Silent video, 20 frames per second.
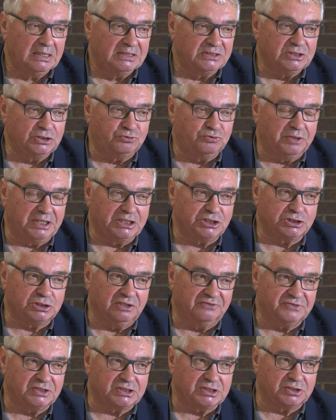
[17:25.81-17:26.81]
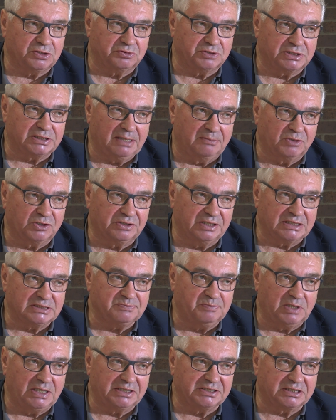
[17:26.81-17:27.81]
situation of the Social Democrats
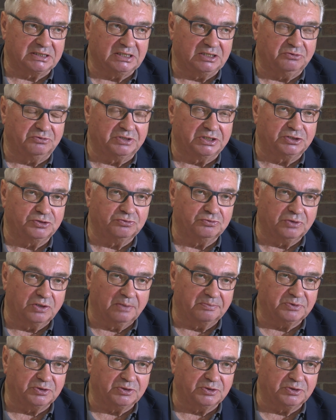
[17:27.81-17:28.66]
Party now in Europe.